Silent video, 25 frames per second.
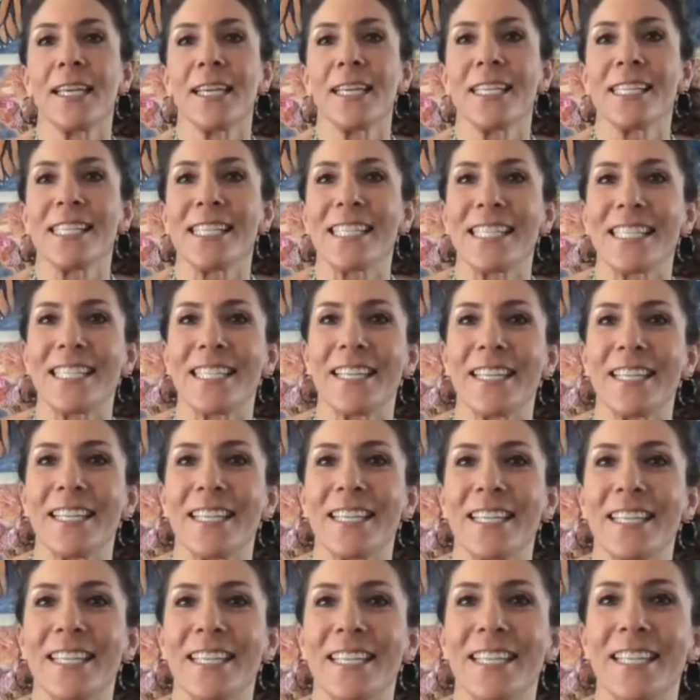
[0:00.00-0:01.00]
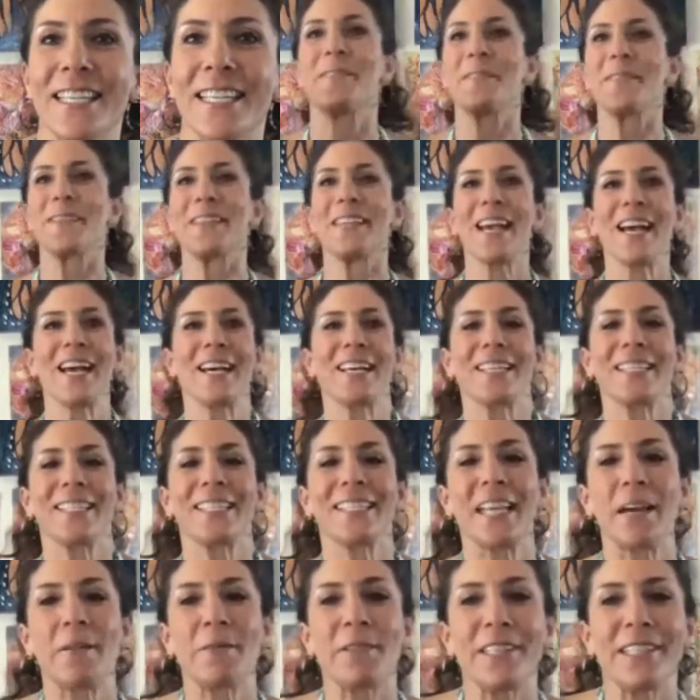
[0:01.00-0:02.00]
So
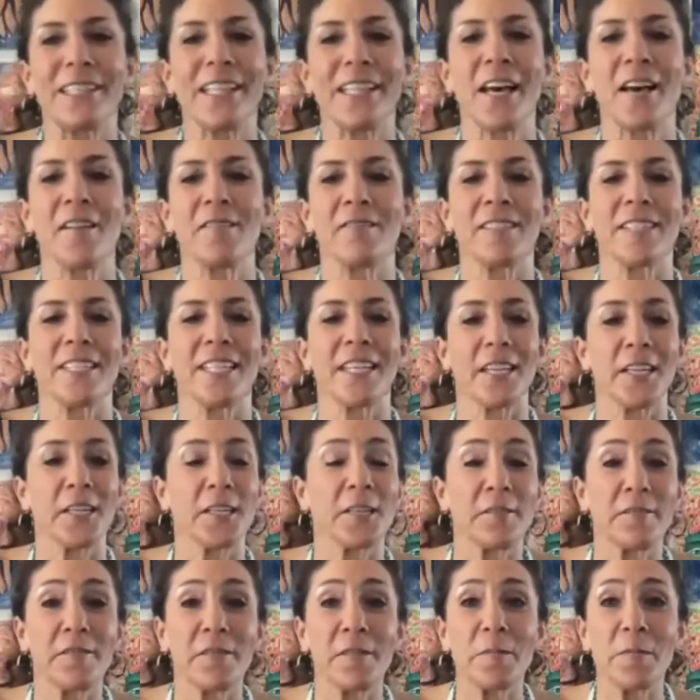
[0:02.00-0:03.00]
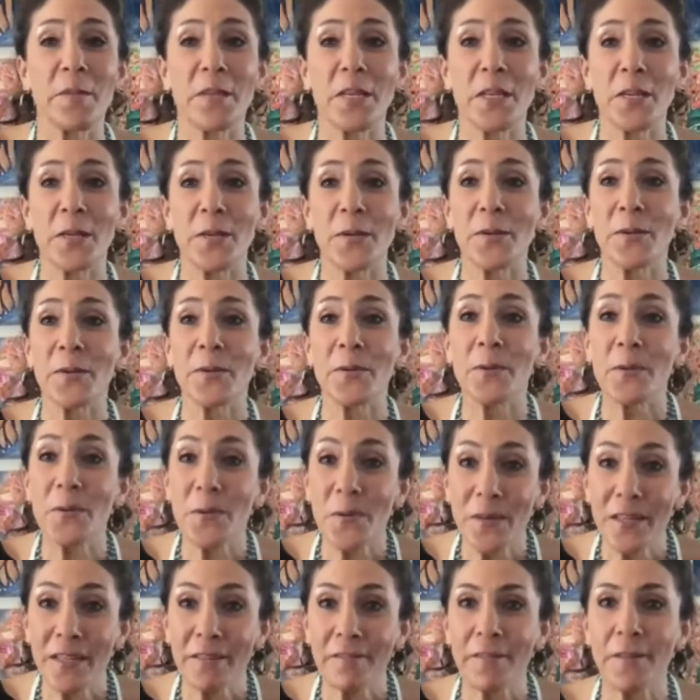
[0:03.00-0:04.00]
yes, I would love to hear from you.
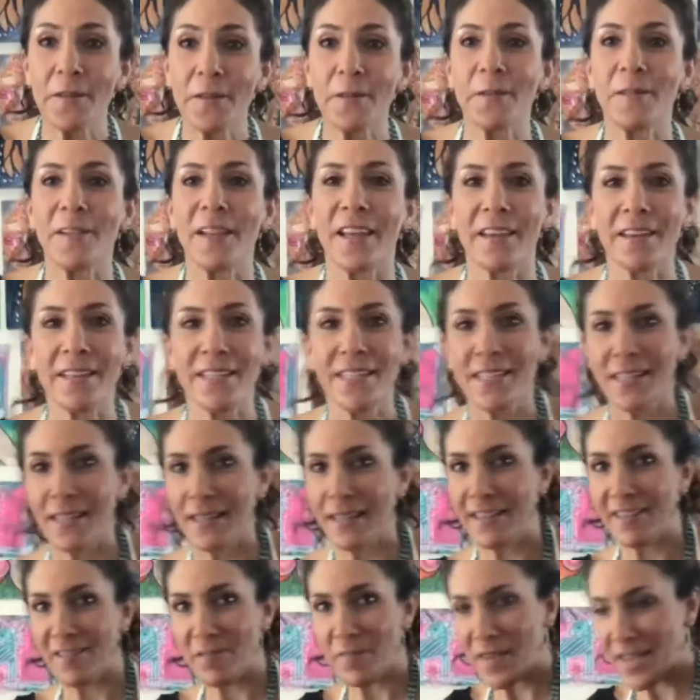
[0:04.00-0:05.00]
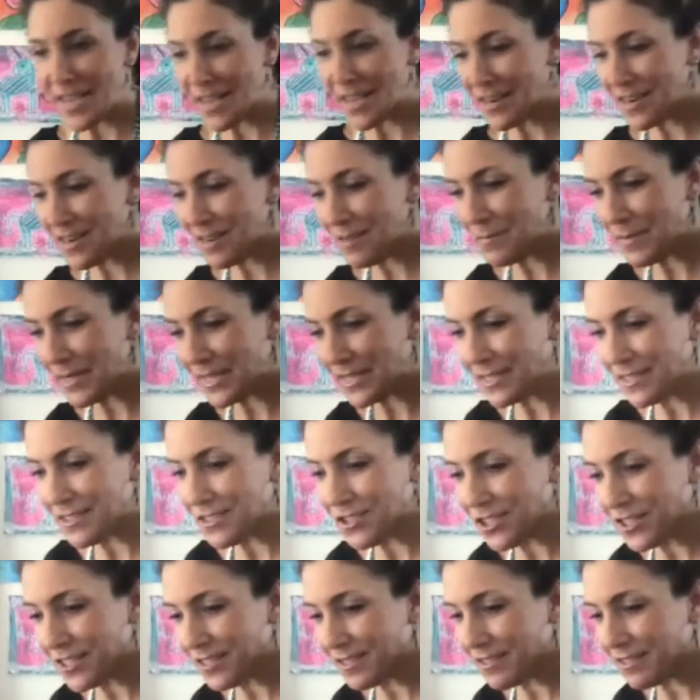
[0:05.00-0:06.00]
If you'd like to leave me any
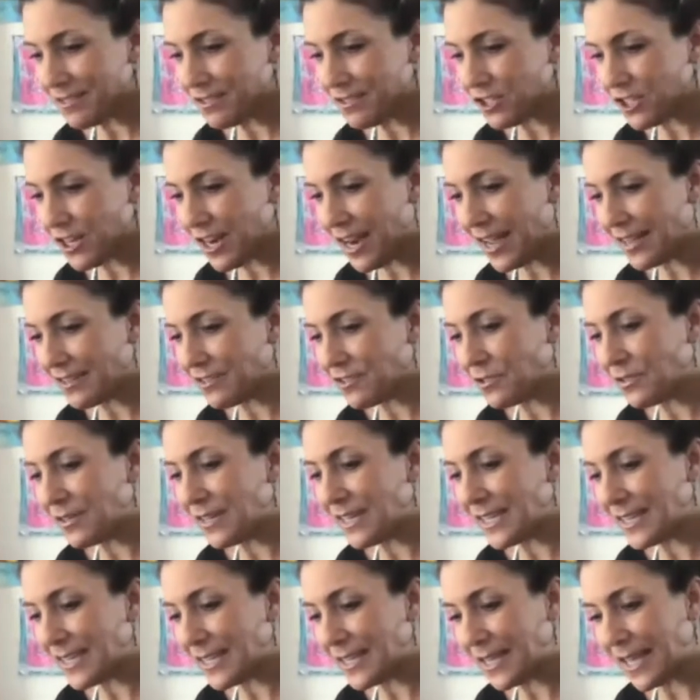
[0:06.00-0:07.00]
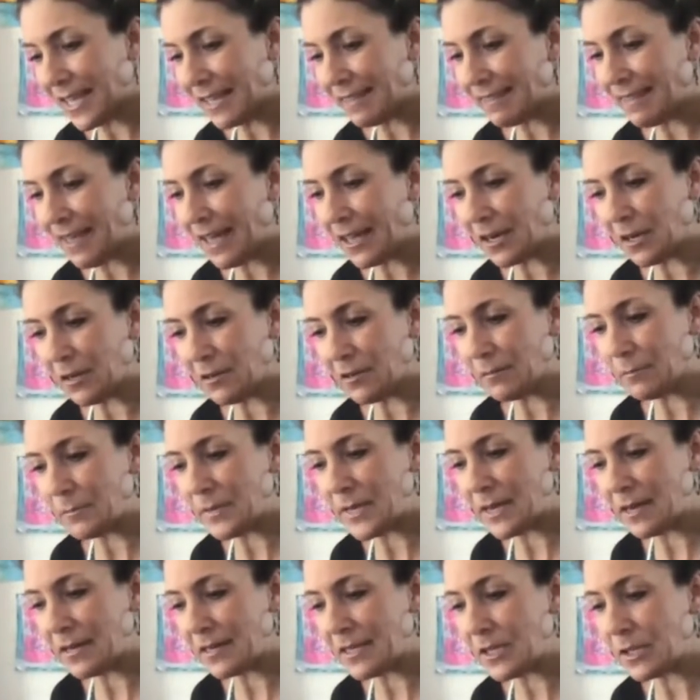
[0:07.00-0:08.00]
messages, chats, or anything like that, I'll
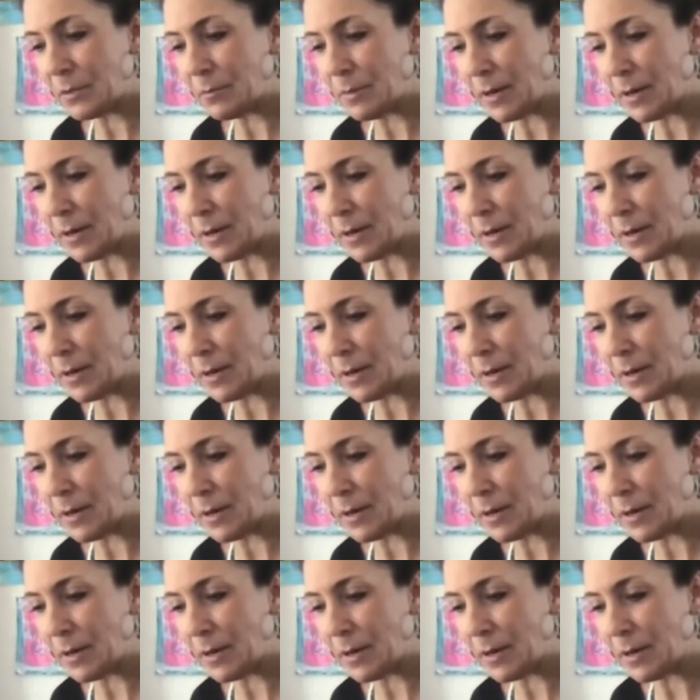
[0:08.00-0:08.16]
be on here